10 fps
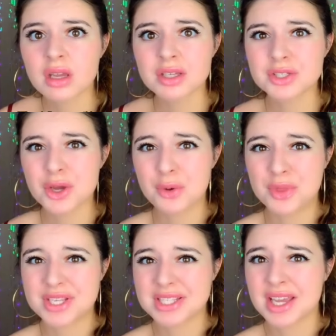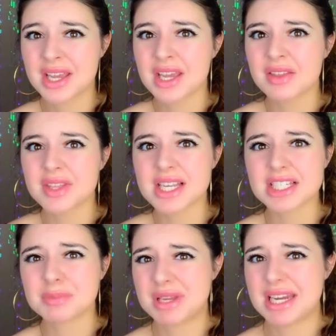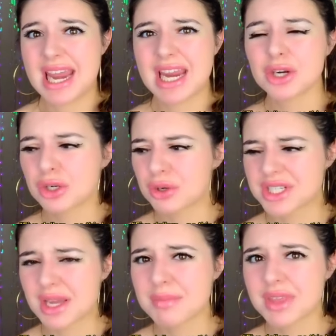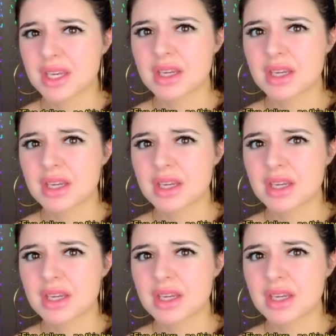No, this has to be an error or something.